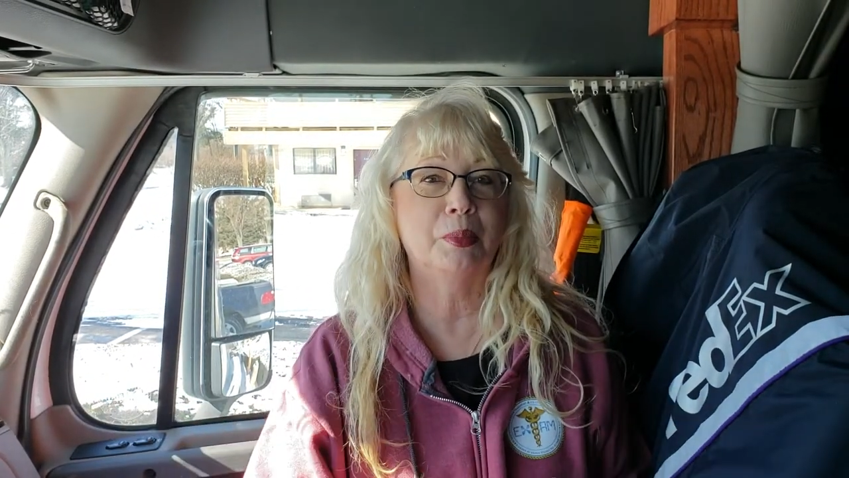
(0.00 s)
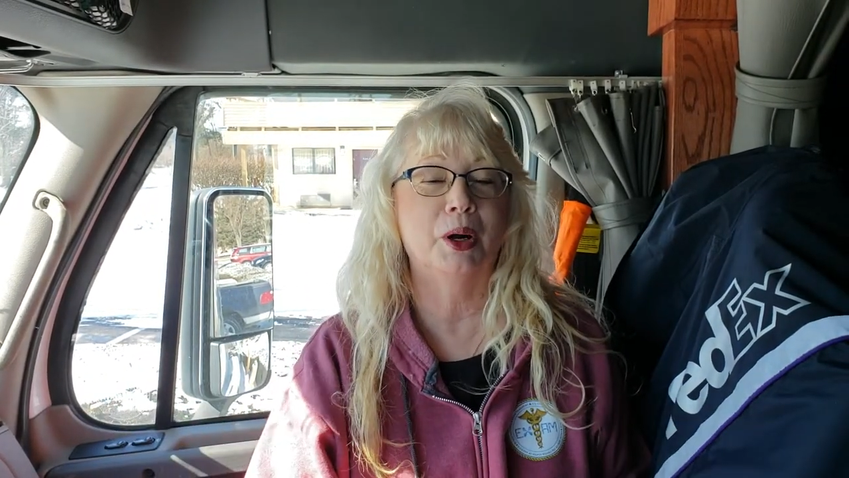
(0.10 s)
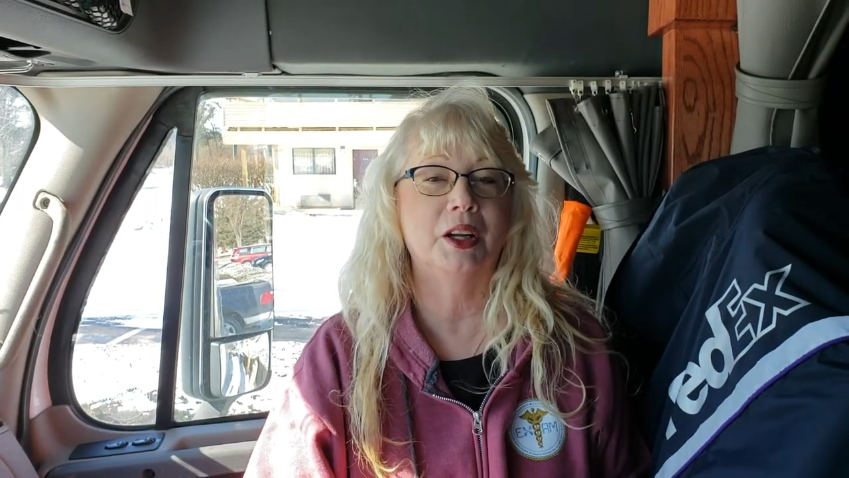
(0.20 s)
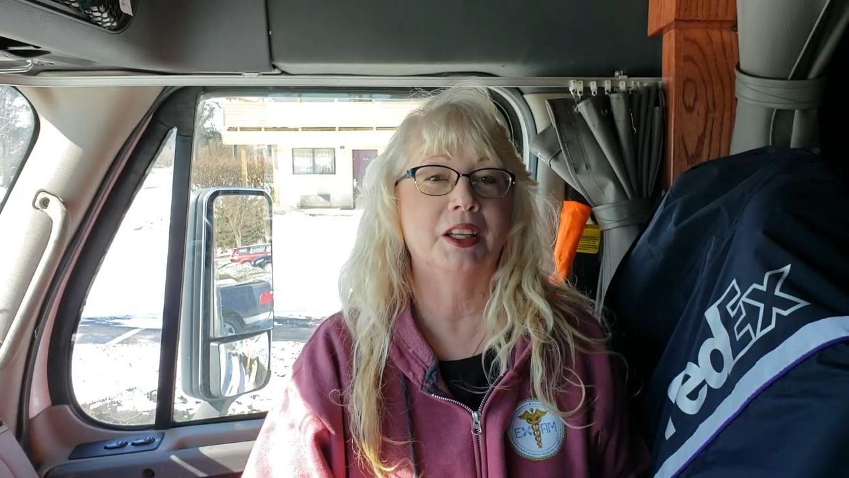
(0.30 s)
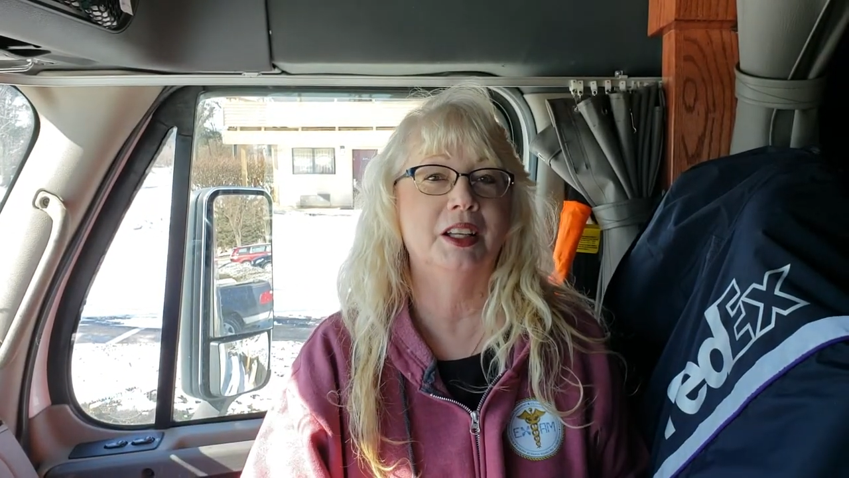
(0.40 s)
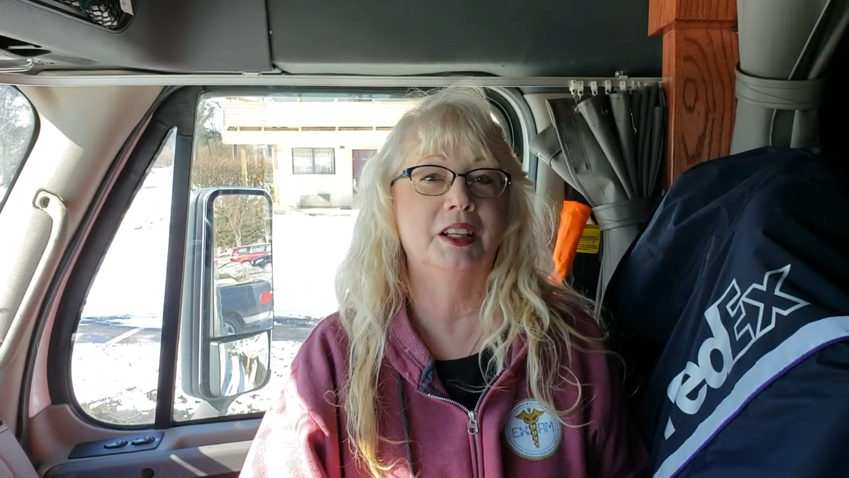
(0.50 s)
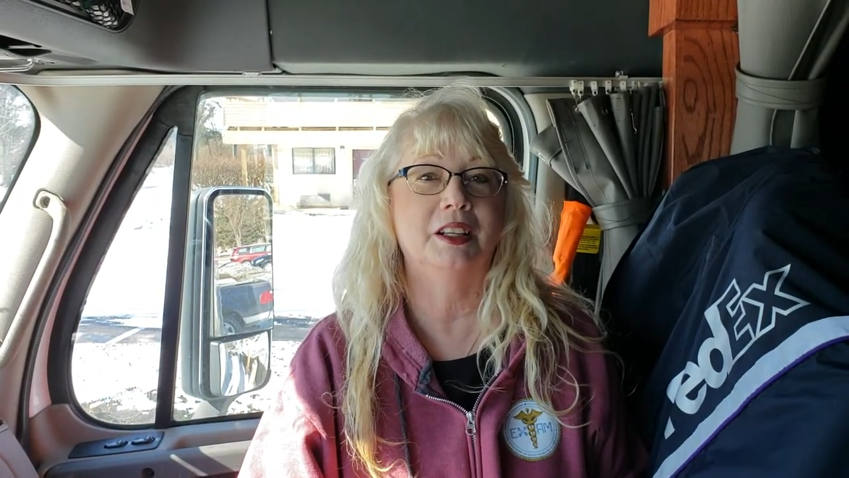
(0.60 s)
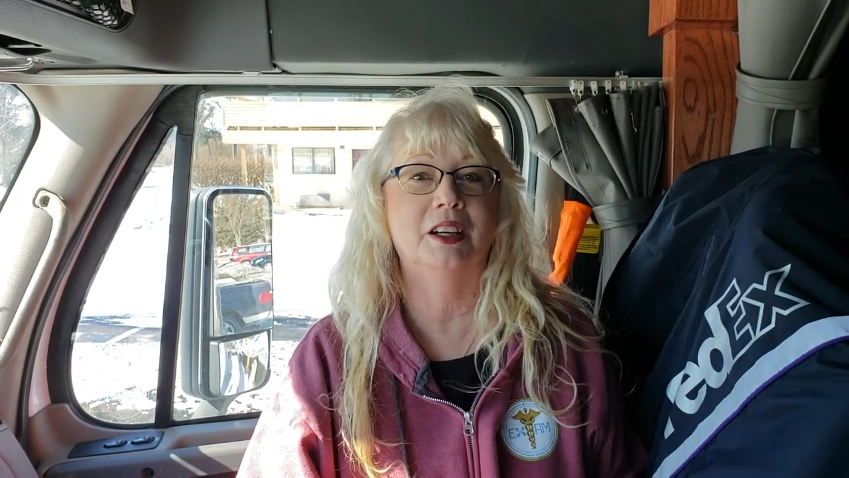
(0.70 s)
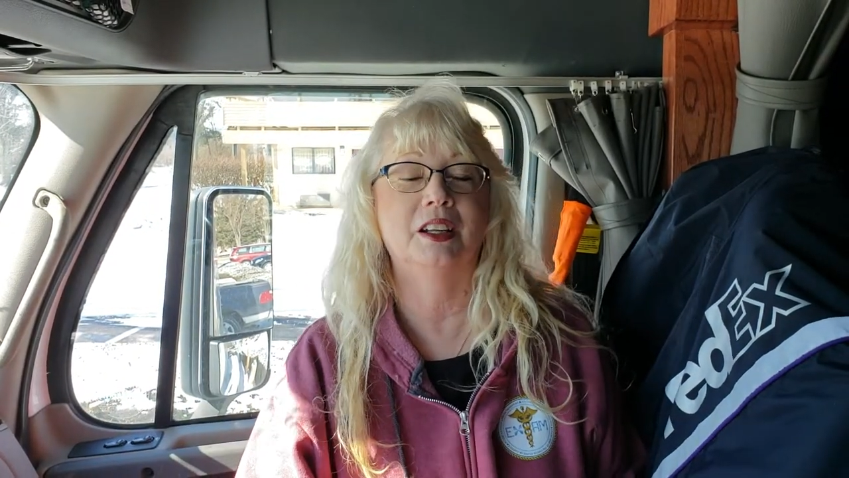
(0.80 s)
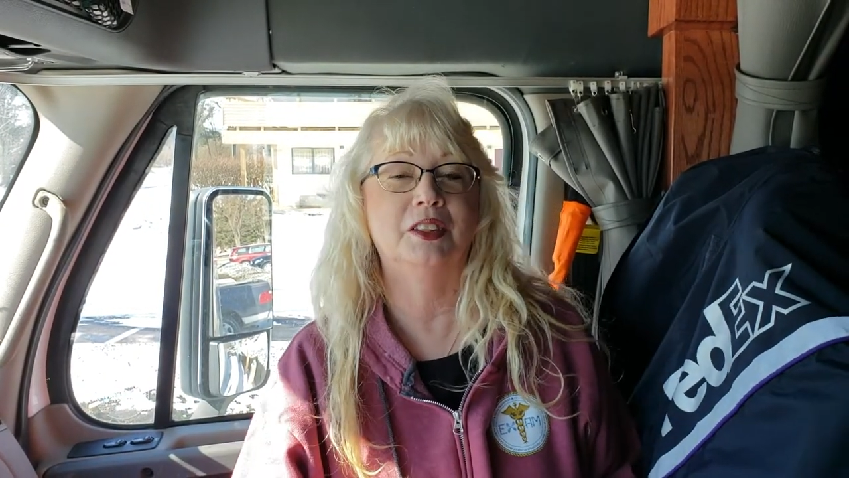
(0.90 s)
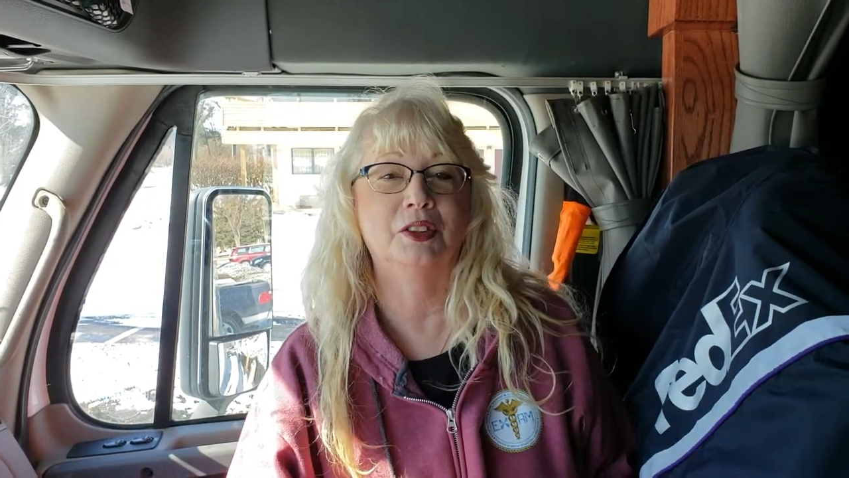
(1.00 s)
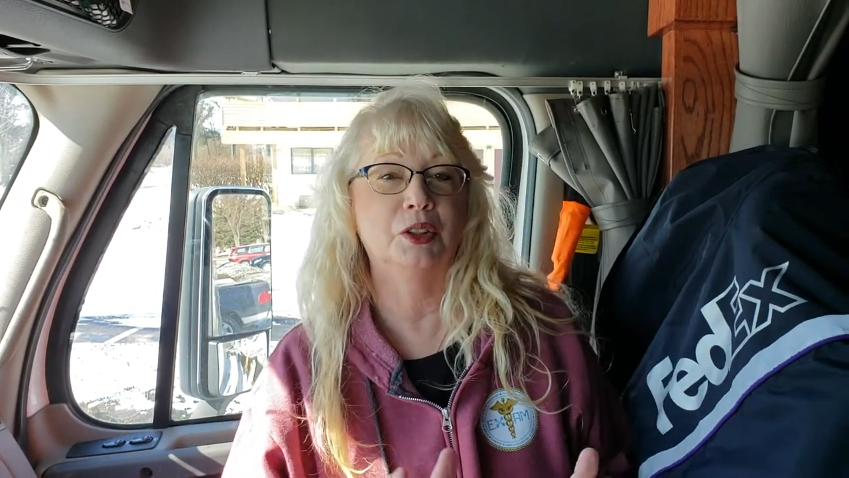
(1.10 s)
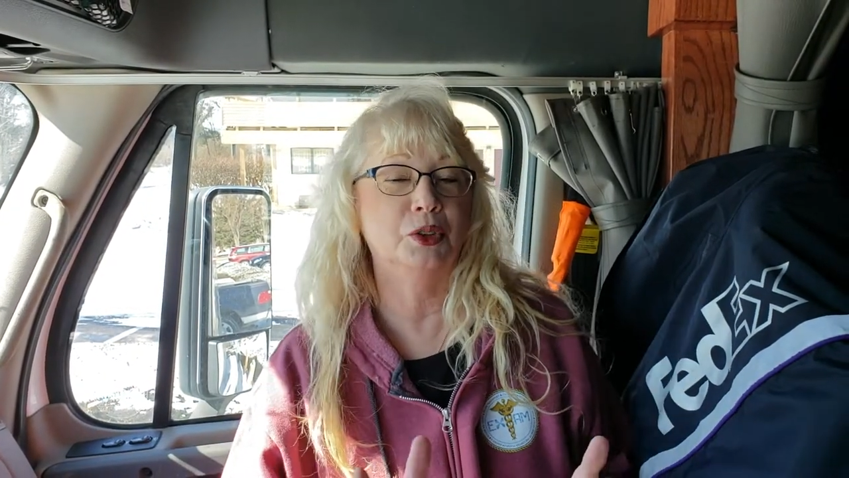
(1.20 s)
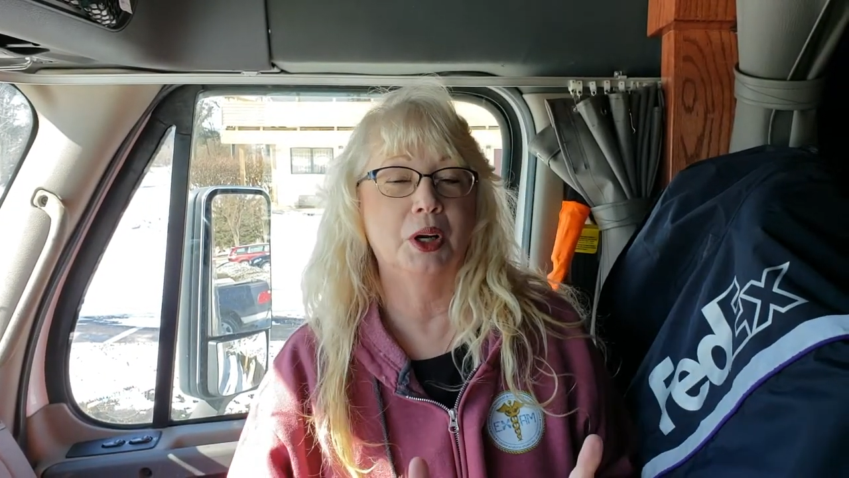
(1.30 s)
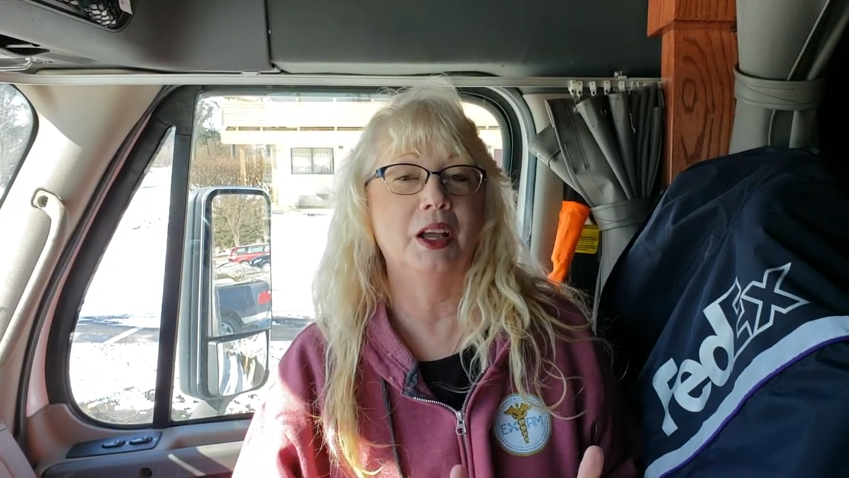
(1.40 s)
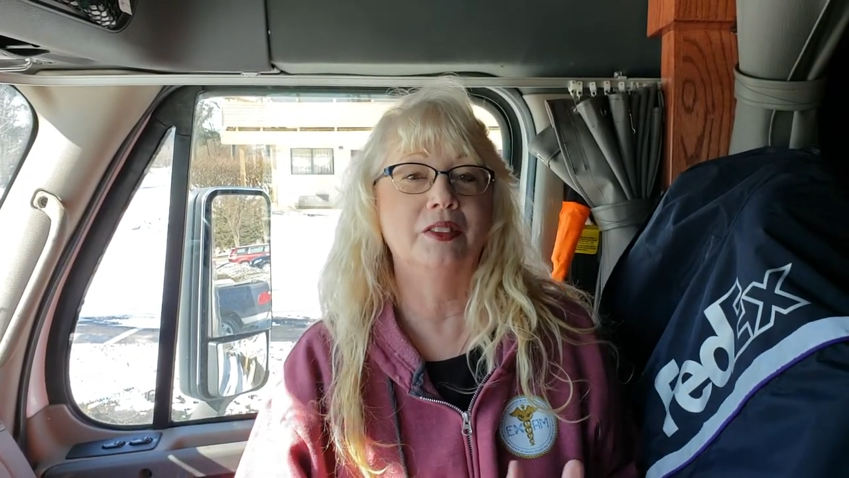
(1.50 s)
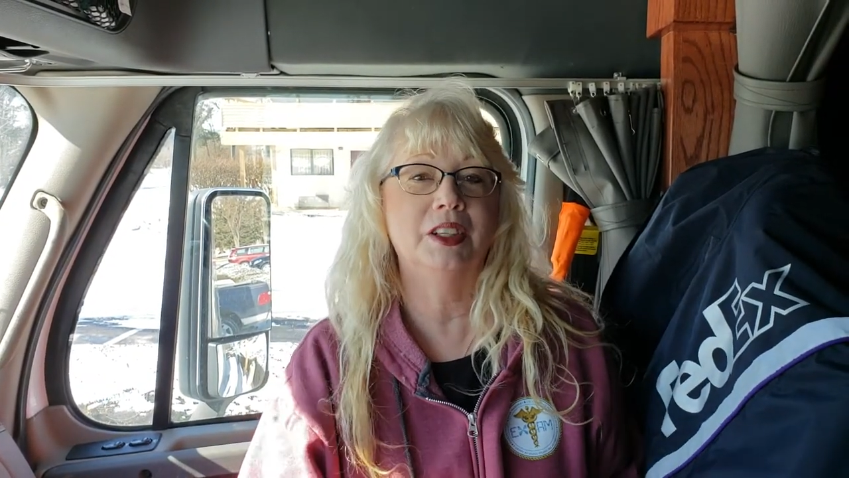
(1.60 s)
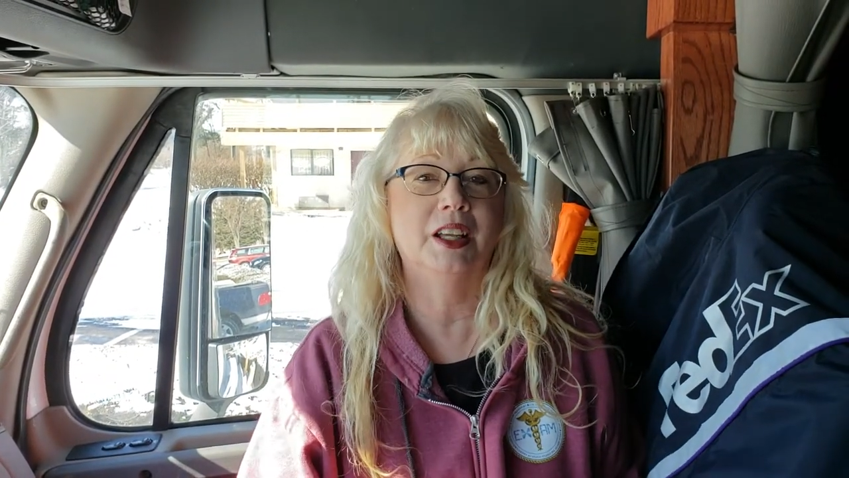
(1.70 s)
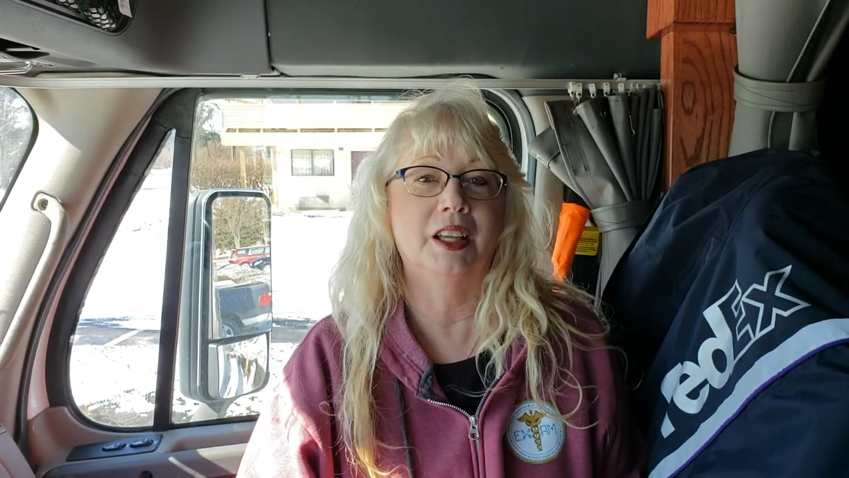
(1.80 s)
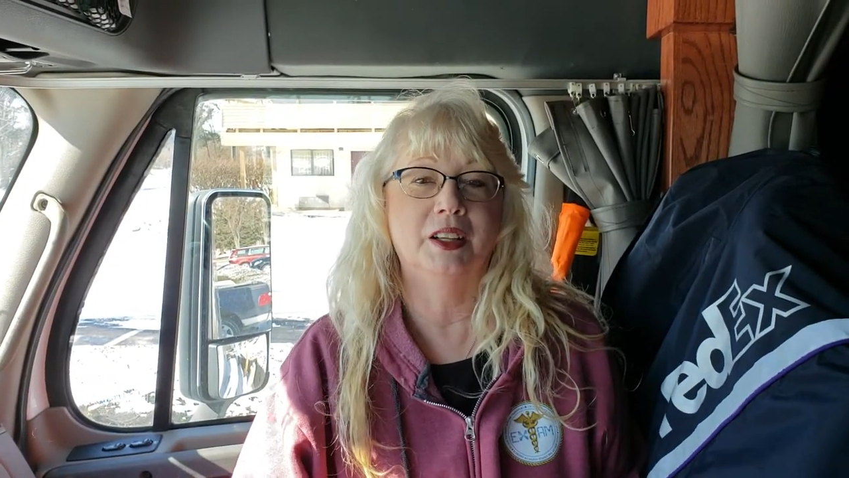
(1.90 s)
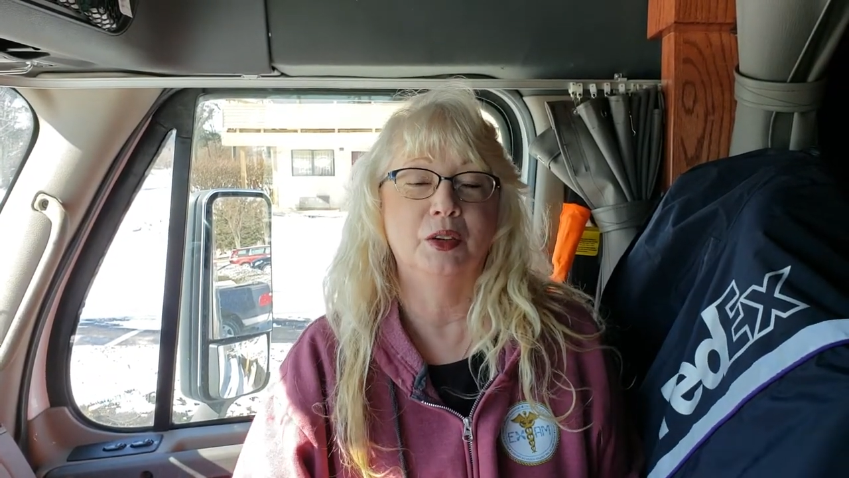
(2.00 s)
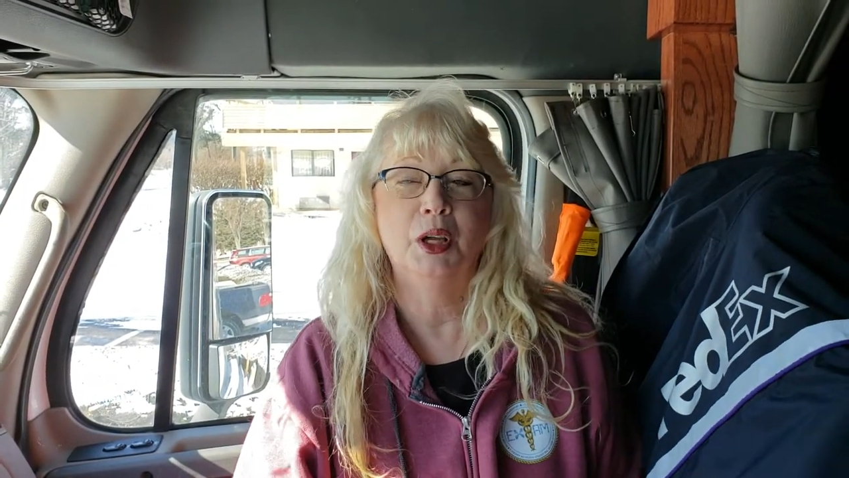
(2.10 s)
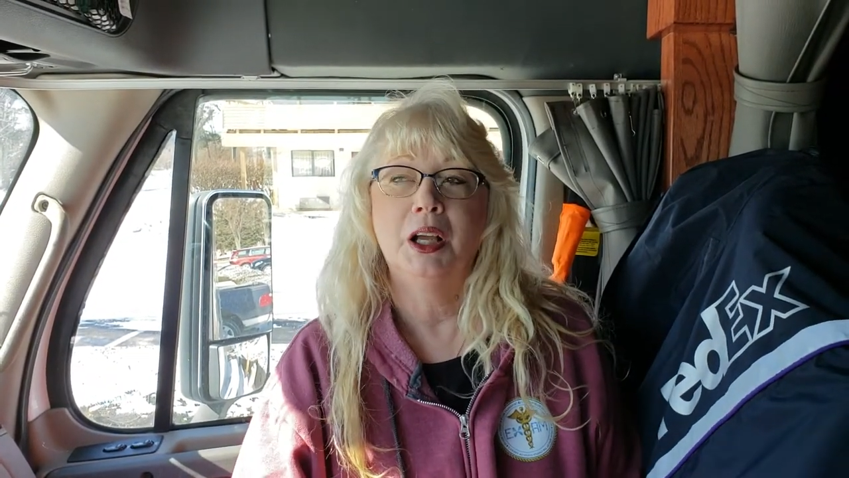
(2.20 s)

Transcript: parking and driving and